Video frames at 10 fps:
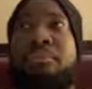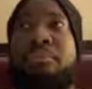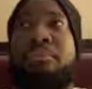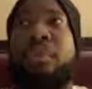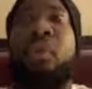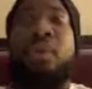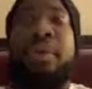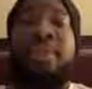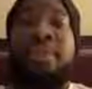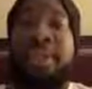know where
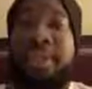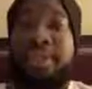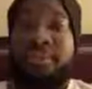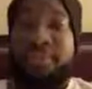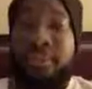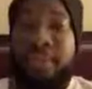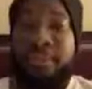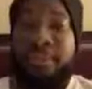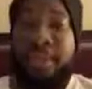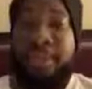to take it
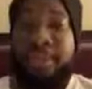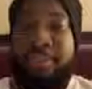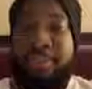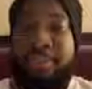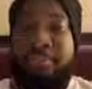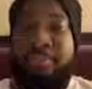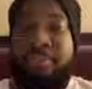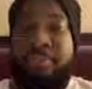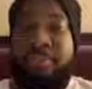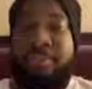from. And
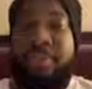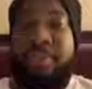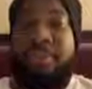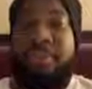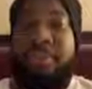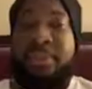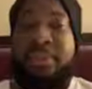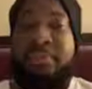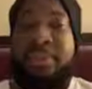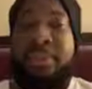this
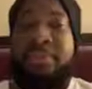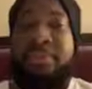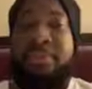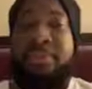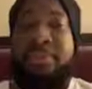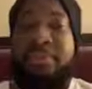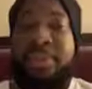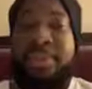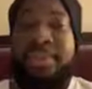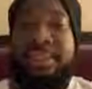is really to
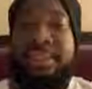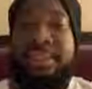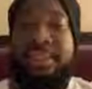address